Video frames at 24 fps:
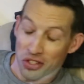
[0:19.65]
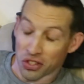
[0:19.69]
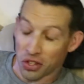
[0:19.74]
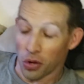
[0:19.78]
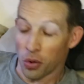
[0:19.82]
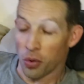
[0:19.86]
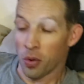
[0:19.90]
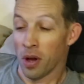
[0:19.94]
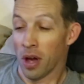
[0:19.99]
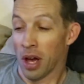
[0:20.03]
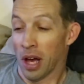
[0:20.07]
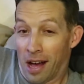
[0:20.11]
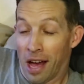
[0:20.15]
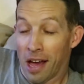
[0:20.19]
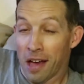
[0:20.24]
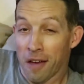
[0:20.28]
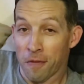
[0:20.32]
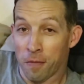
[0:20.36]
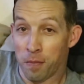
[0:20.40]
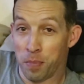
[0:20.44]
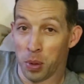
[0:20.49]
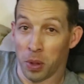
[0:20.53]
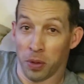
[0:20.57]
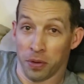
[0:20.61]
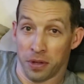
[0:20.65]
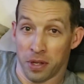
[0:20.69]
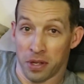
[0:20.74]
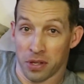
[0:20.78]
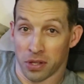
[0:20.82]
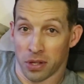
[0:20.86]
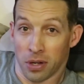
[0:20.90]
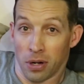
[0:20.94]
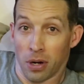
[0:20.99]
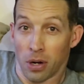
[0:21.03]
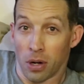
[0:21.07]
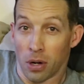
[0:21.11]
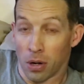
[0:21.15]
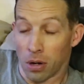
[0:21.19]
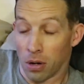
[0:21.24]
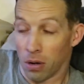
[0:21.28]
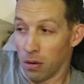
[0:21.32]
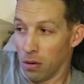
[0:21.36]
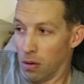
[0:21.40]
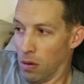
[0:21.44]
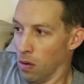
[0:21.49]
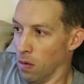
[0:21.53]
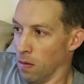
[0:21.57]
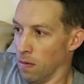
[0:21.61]
so I have built this
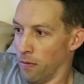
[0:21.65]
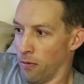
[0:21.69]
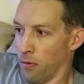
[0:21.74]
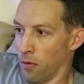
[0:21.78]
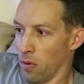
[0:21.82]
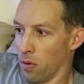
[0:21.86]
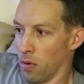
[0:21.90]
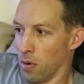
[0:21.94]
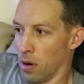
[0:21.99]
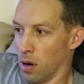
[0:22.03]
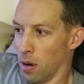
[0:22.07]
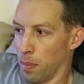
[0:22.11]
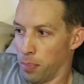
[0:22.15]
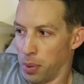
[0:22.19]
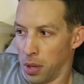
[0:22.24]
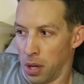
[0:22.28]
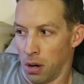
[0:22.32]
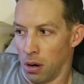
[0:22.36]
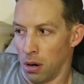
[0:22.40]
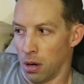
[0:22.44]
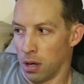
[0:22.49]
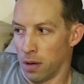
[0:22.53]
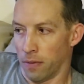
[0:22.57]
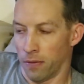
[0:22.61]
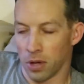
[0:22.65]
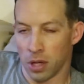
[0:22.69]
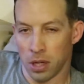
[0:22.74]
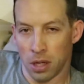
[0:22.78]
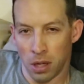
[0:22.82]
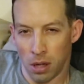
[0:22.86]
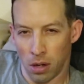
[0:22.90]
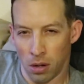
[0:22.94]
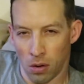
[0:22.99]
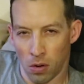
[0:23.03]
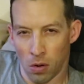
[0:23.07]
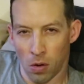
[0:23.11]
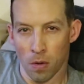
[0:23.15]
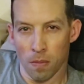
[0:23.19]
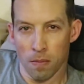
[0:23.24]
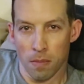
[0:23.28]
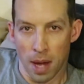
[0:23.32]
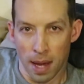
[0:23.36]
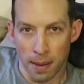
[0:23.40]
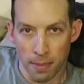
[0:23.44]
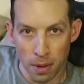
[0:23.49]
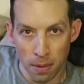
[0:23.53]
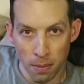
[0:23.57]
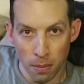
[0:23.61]
car over a period of a year,
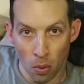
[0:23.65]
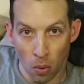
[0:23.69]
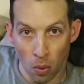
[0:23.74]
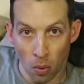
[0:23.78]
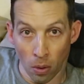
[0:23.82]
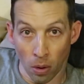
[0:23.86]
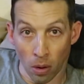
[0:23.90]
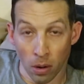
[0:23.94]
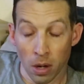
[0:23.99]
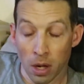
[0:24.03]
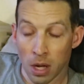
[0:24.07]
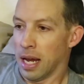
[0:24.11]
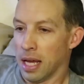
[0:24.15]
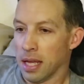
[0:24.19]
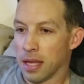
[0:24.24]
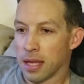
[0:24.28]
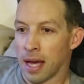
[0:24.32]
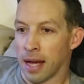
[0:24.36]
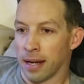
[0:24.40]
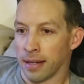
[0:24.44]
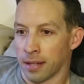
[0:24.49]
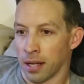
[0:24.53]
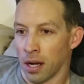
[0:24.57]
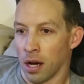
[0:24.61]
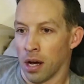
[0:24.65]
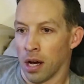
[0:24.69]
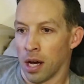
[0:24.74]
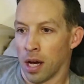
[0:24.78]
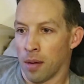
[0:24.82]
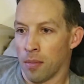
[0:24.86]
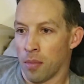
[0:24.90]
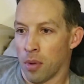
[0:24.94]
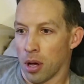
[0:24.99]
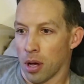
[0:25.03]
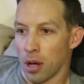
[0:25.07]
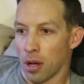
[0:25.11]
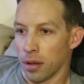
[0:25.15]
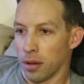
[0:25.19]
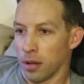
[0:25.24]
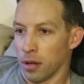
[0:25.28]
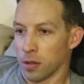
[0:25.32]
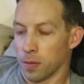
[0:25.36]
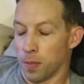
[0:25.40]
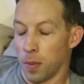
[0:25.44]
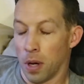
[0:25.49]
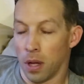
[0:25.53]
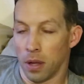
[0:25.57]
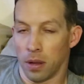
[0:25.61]
maybe more, and in that time,
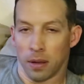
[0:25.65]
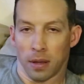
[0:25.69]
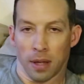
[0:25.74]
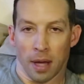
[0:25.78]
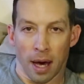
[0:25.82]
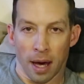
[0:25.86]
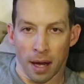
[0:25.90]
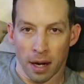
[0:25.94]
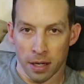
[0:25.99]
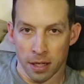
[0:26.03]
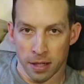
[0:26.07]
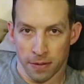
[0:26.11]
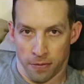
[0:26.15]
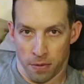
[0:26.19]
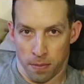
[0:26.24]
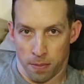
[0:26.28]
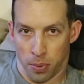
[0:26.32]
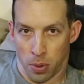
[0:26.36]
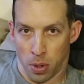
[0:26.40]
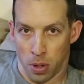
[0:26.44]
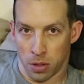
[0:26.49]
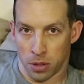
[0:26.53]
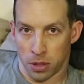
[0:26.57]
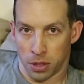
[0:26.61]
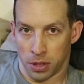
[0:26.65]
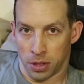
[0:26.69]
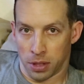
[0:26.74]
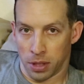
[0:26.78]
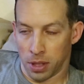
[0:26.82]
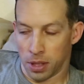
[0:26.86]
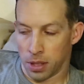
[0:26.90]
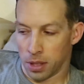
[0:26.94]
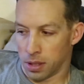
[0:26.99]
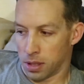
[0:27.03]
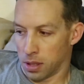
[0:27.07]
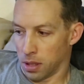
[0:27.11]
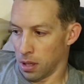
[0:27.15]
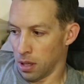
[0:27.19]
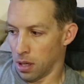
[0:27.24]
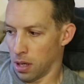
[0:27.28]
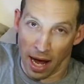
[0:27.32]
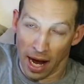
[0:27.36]
there's been a lot of different purchases.